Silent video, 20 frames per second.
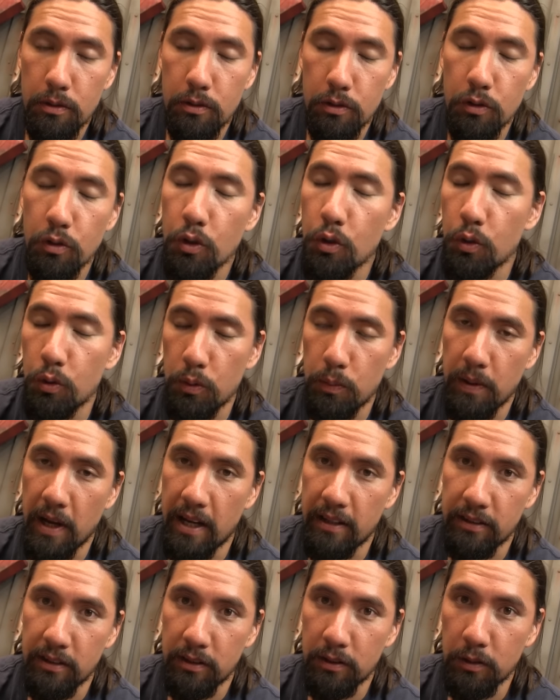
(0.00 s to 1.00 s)
true
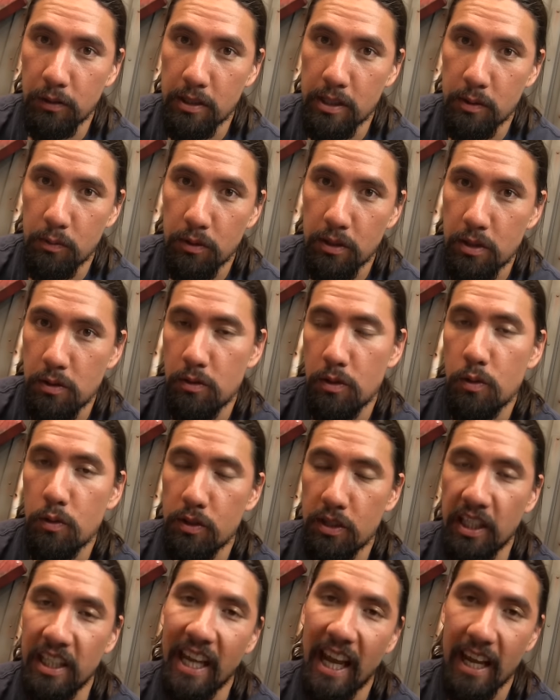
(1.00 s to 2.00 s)
Path to Glory is where you
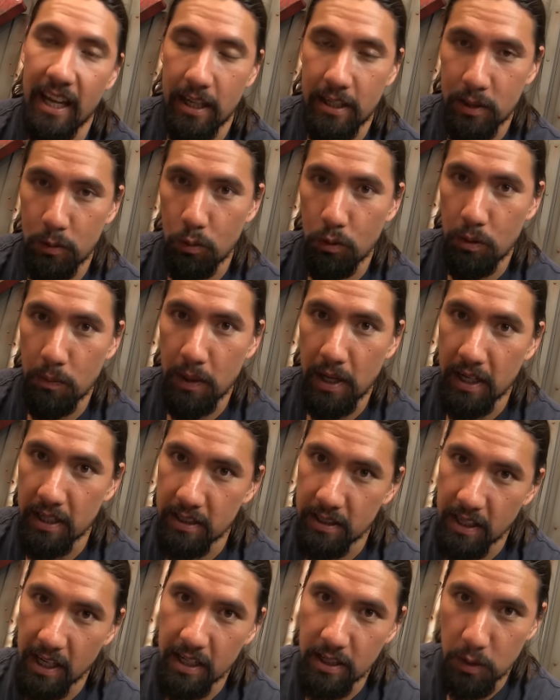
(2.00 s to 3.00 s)
use the Chaos
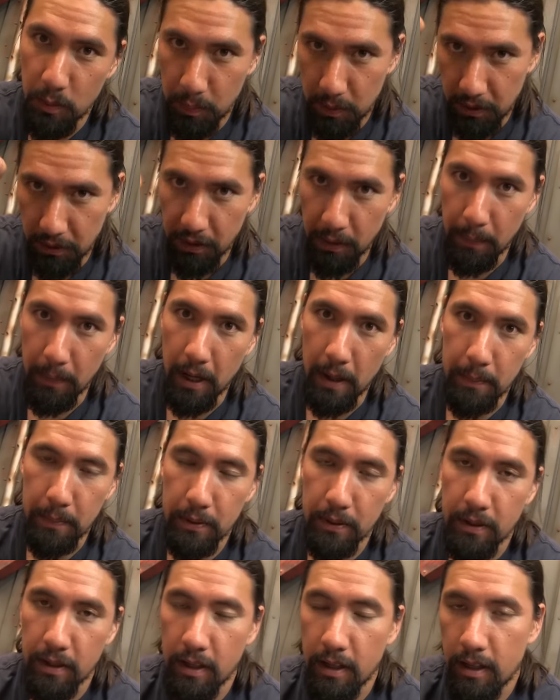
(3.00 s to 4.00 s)
Warbands and you build them up.